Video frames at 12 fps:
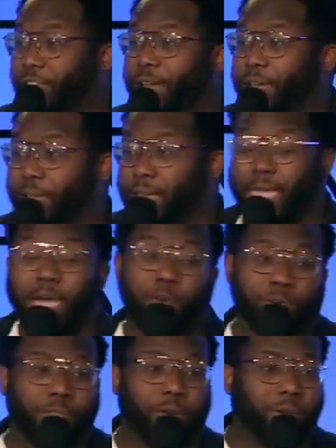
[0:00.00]
that I
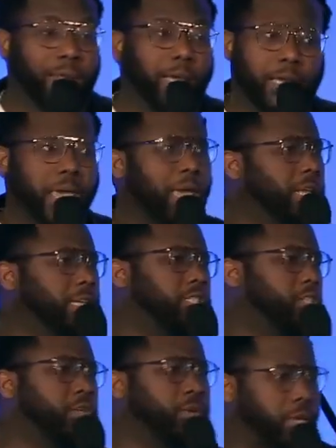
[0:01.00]
encountered. They were like, "Yeah, let's
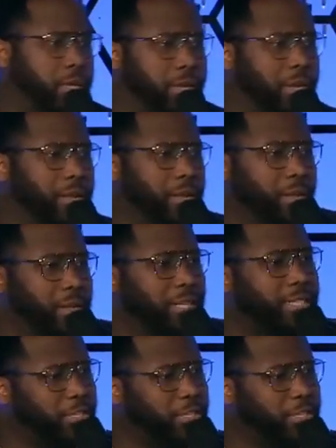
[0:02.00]
do it. Let's